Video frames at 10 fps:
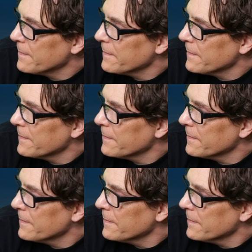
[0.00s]

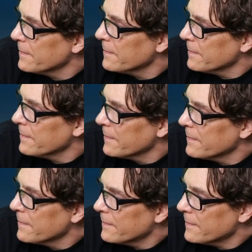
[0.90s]

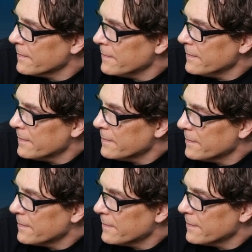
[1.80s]

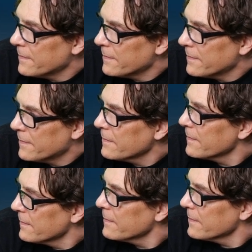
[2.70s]

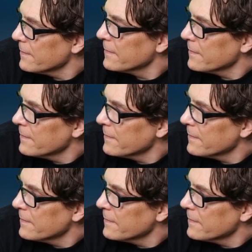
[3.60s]
[no speech]